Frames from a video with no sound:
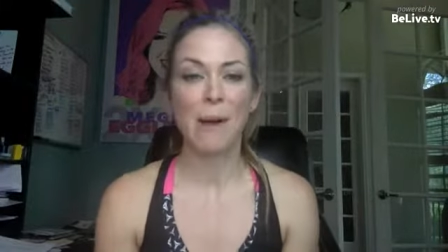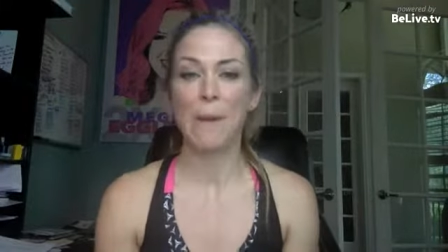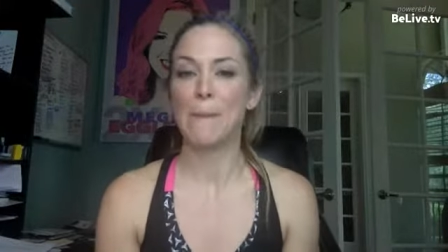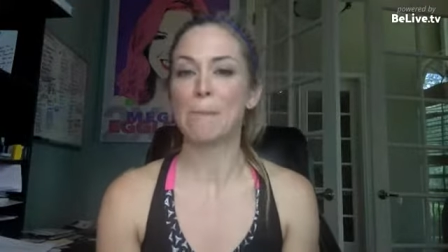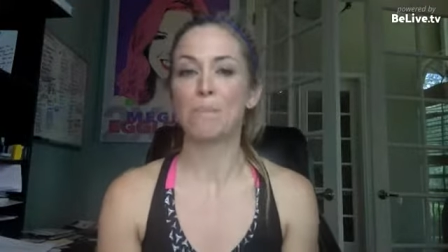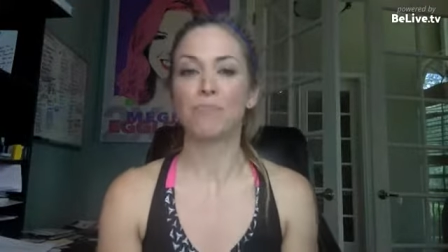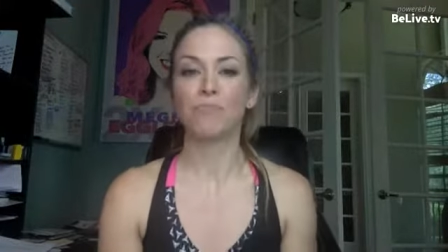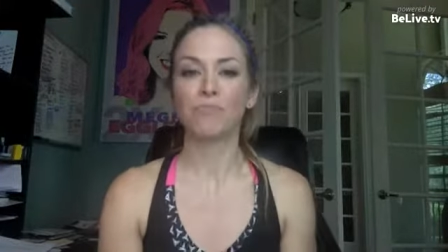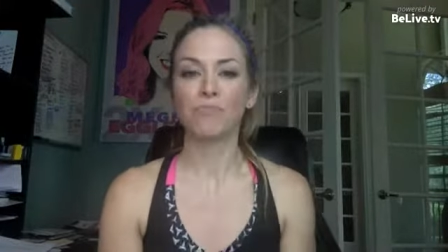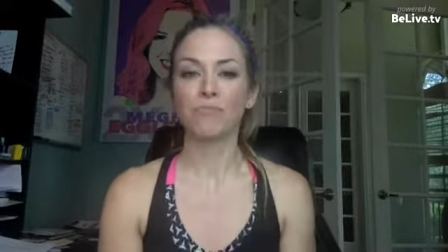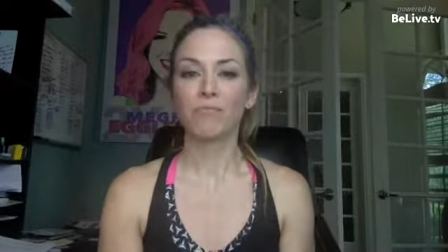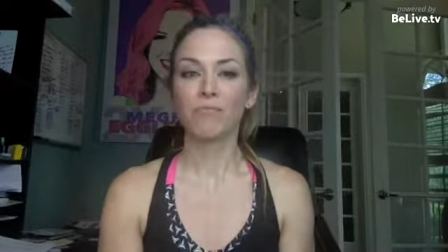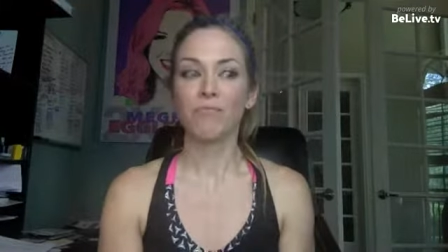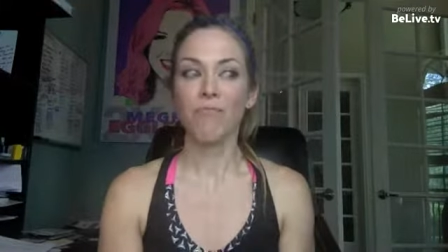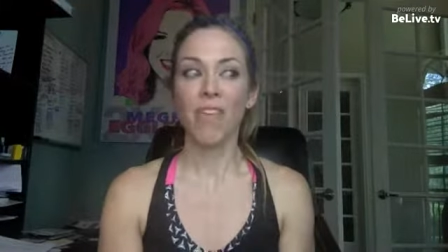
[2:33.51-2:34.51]
Um,
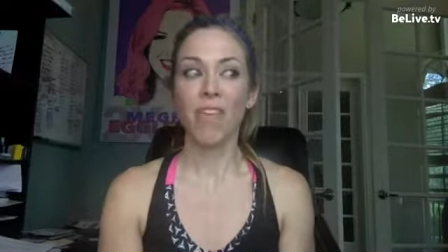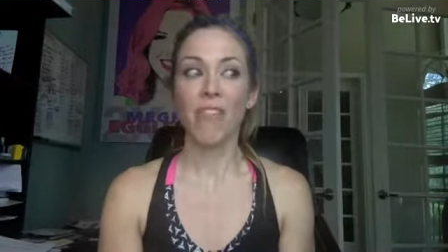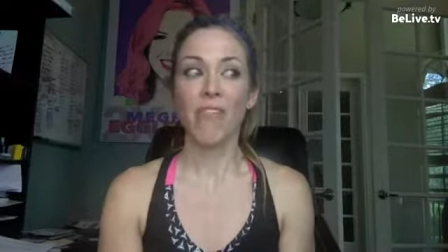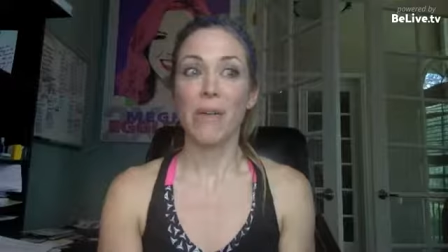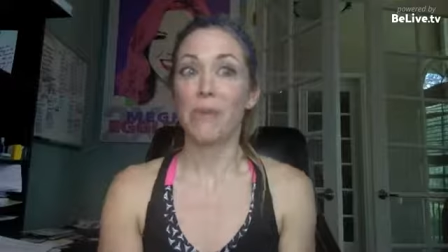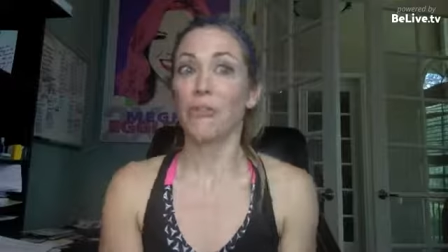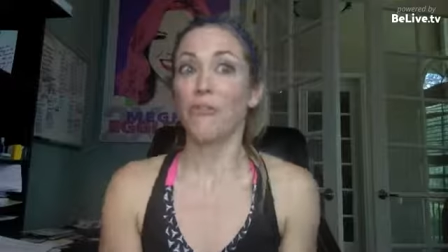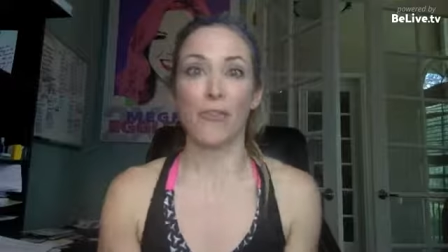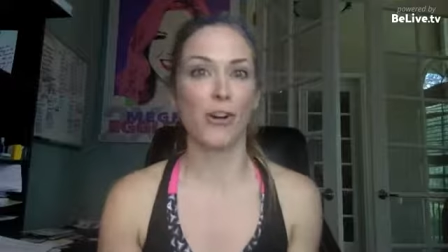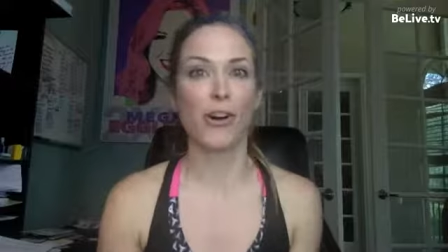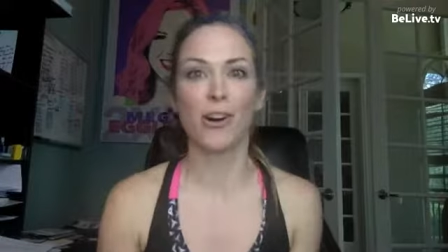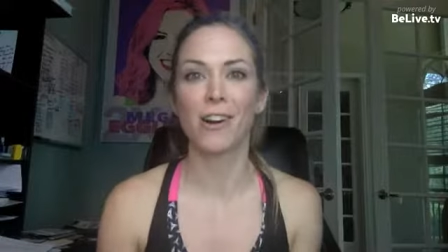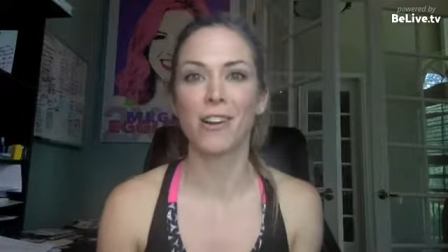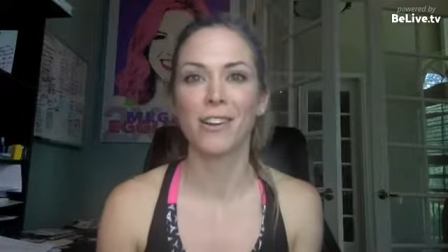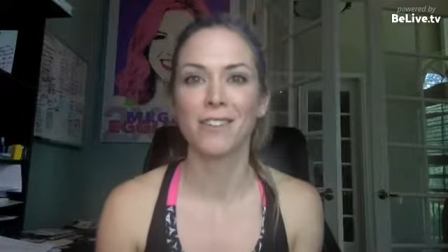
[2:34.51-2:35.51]
they
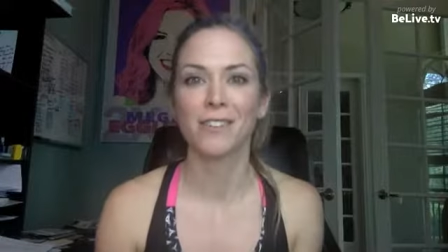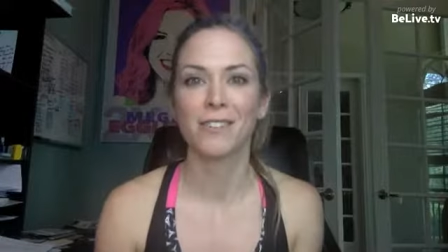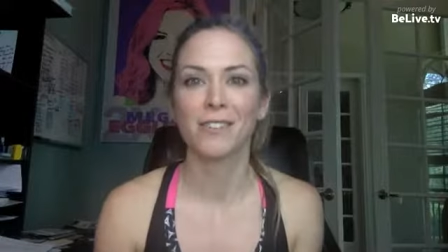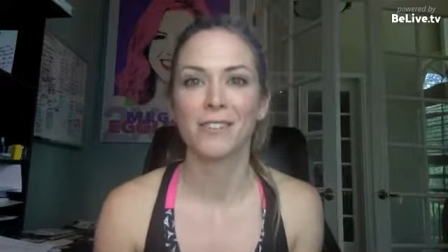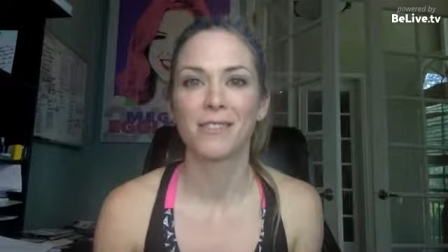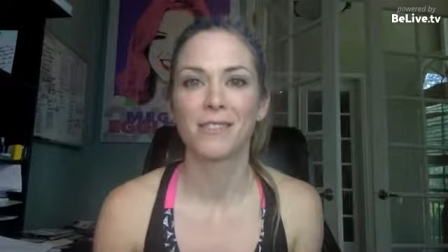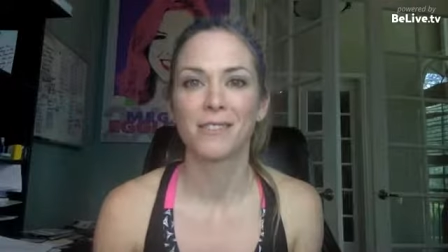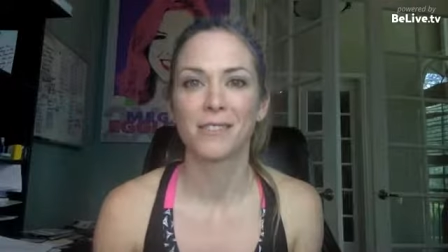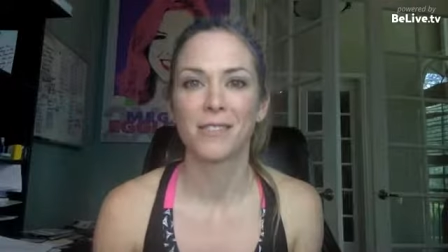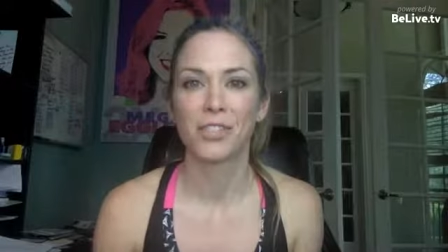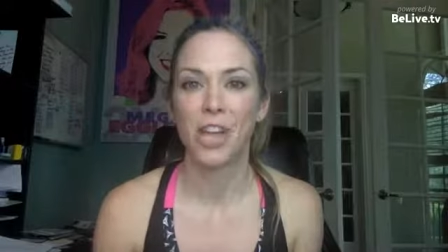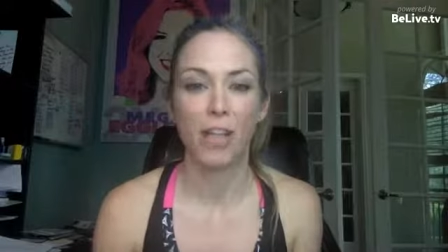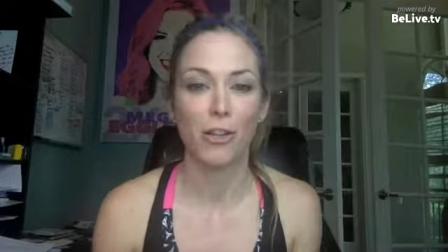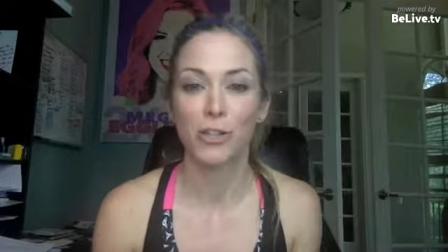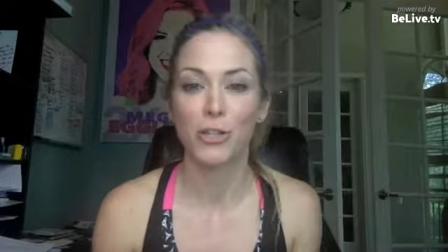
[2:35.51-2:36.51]
refer
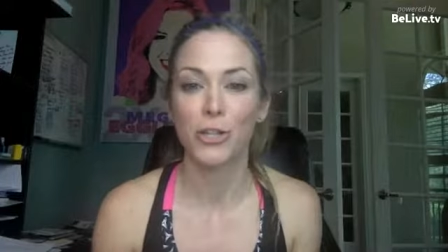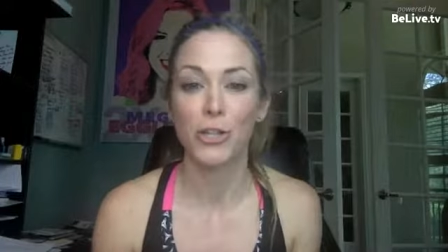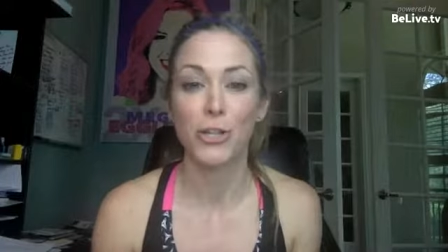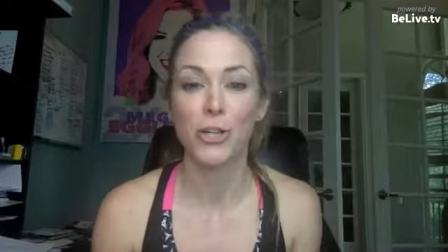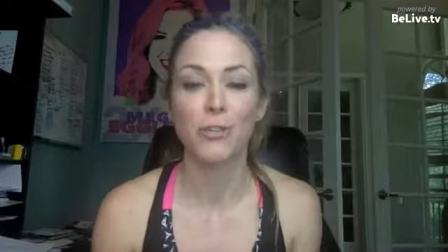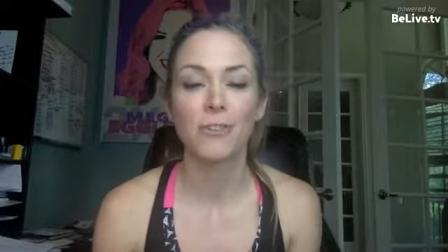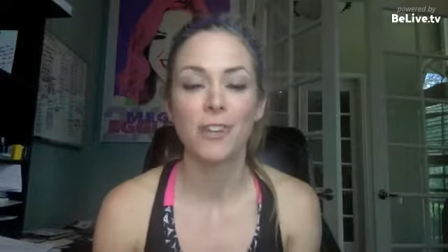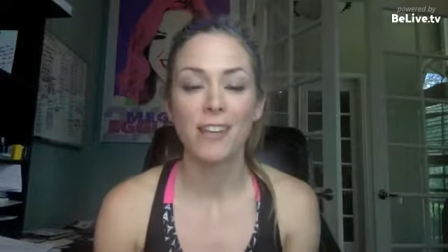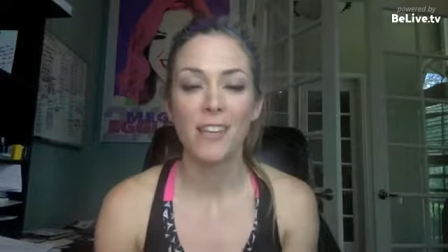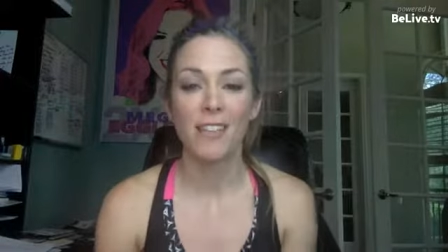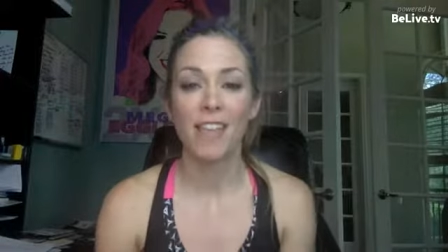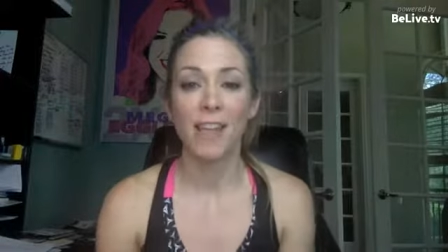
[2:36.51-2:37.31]
challengers to you.